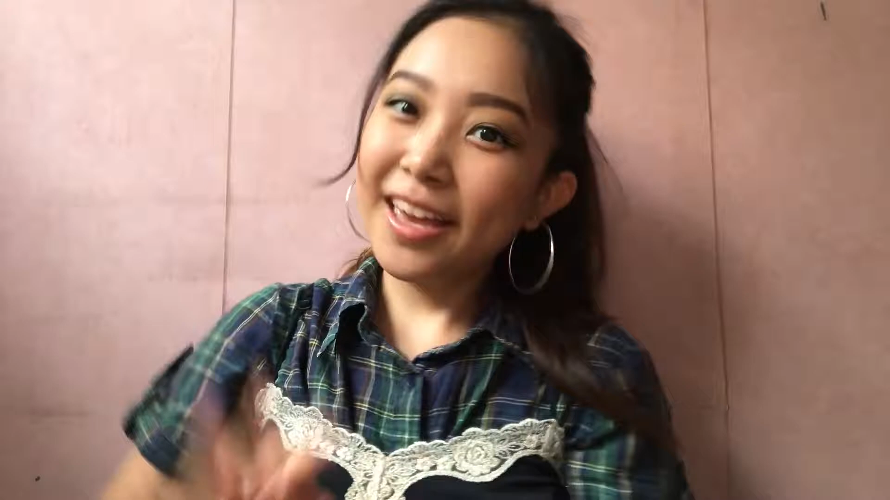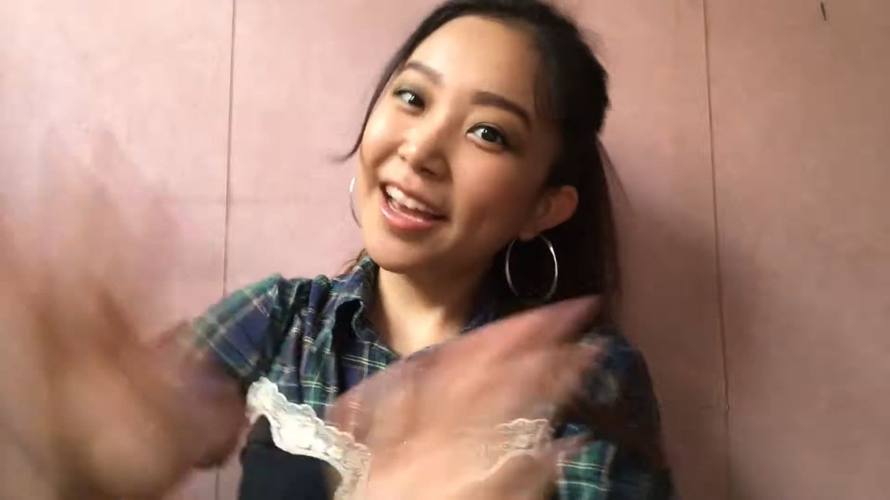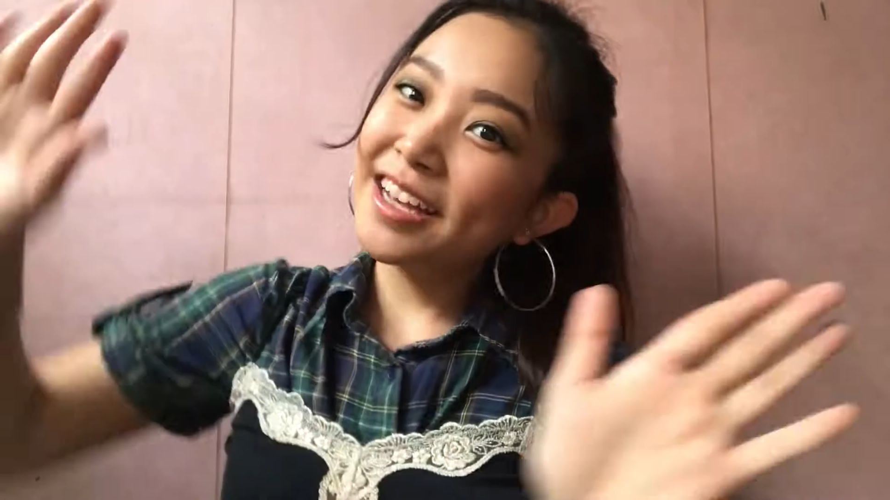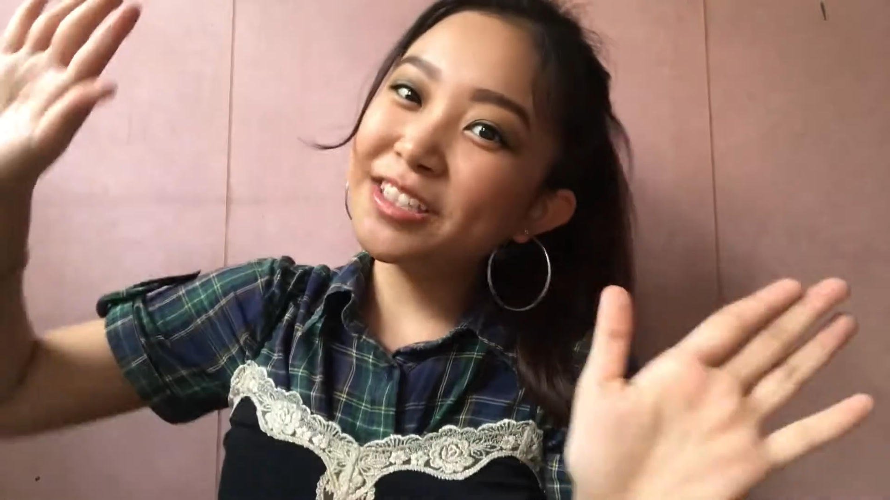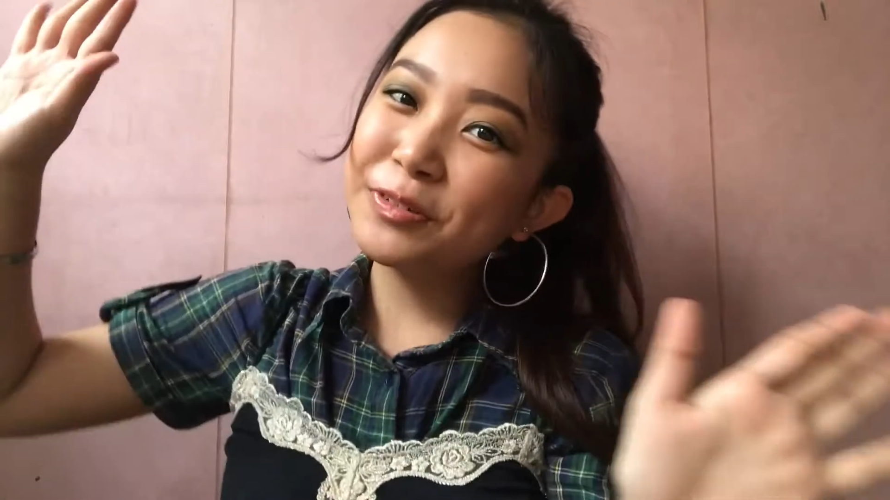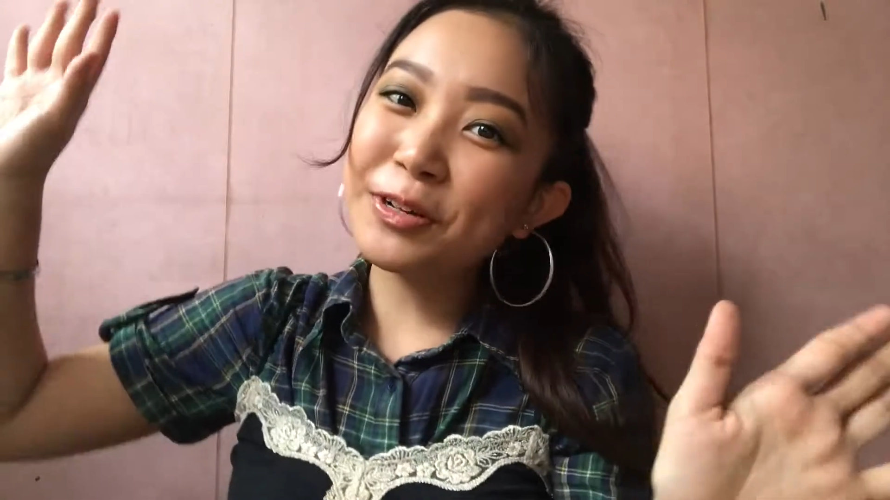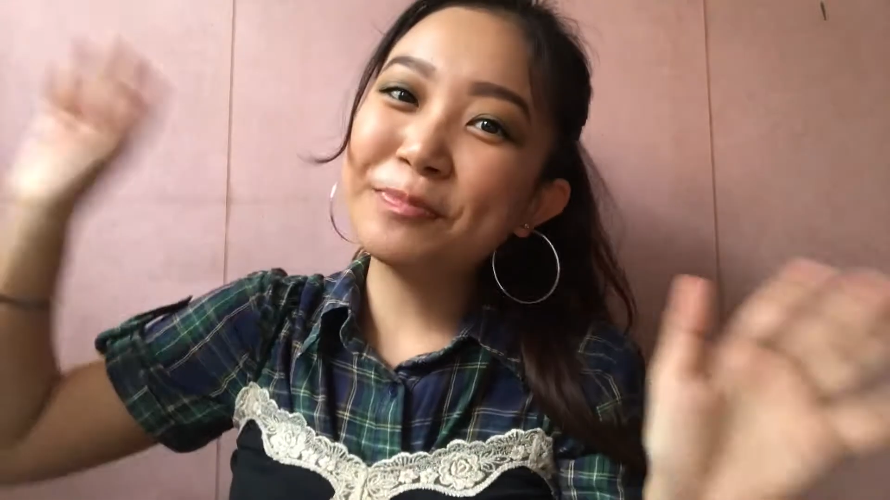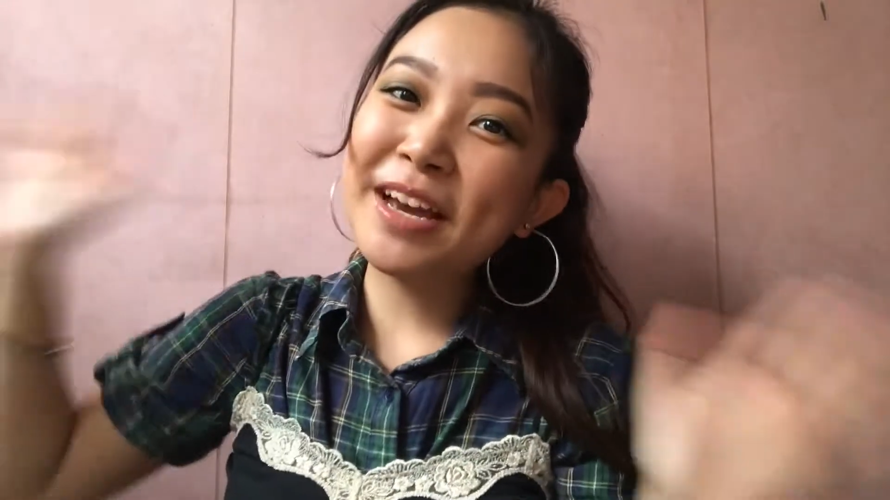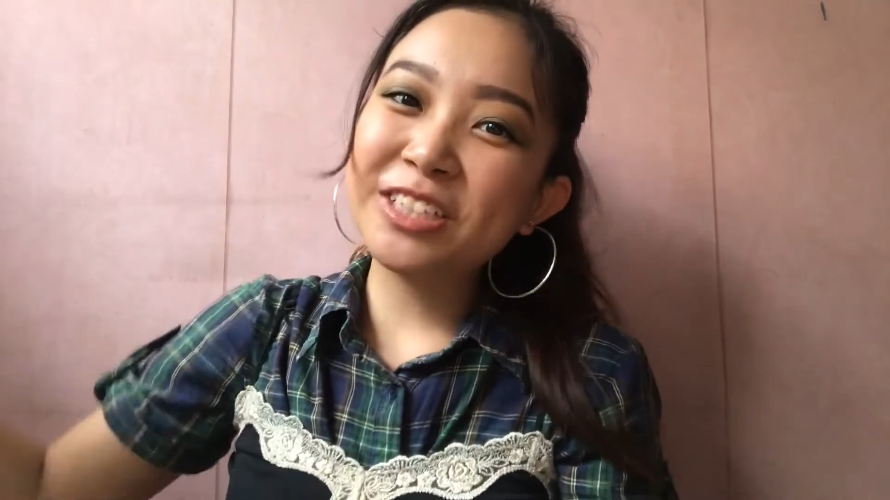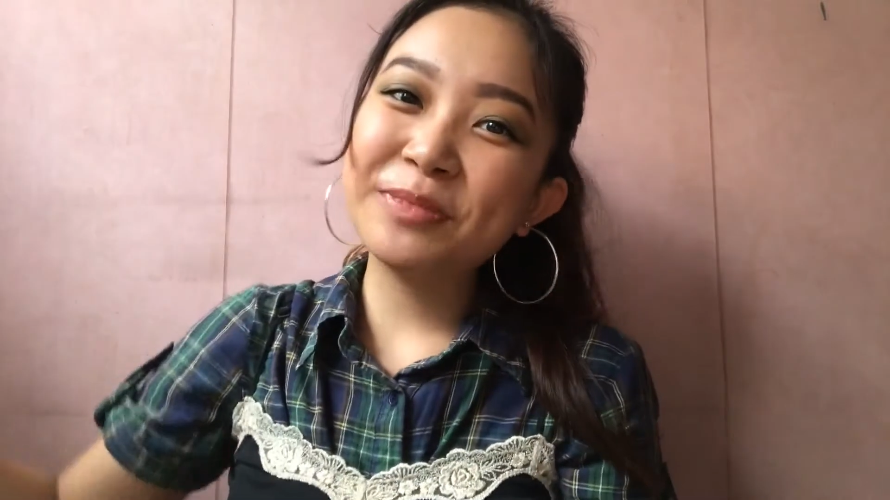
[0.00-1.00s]
Hey guys, welcome
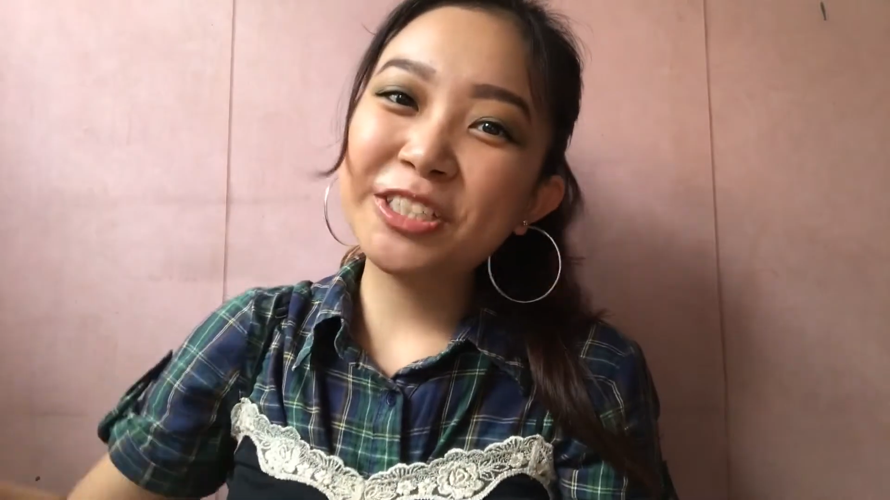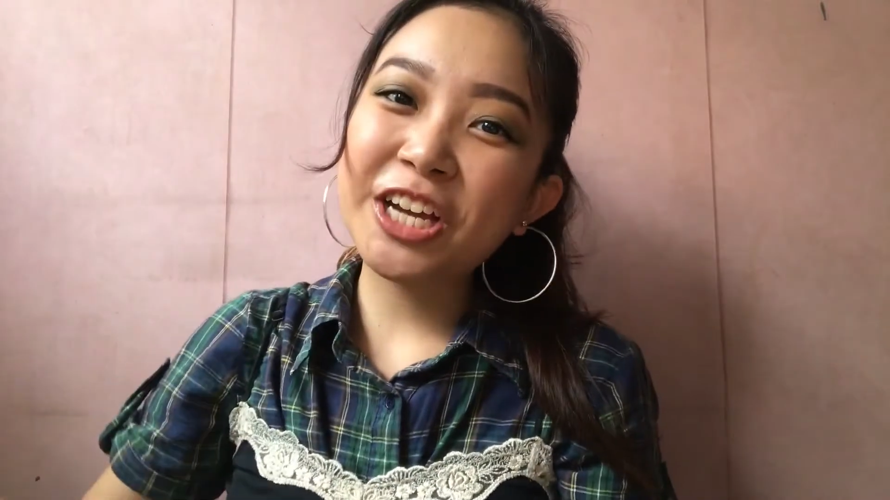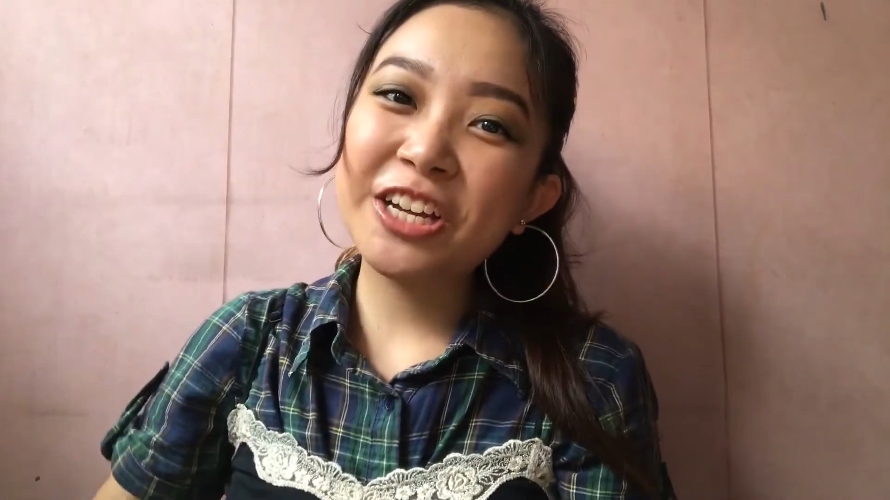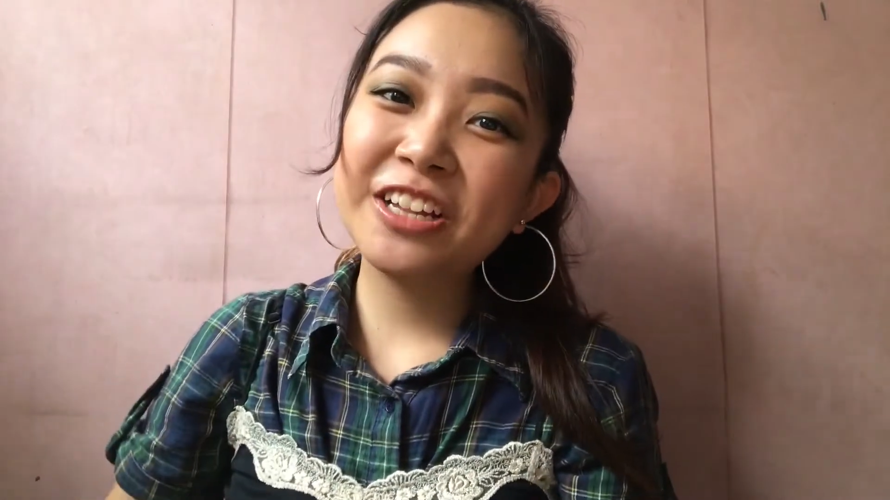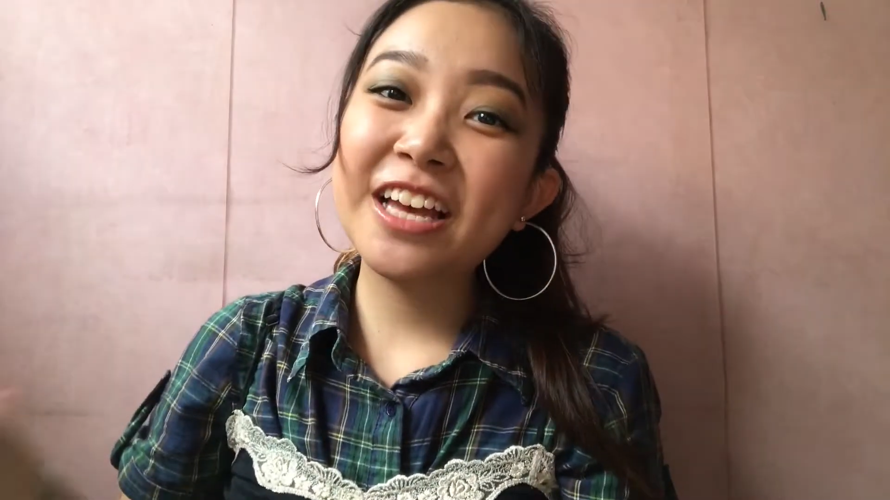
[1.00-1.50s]
back to my channel,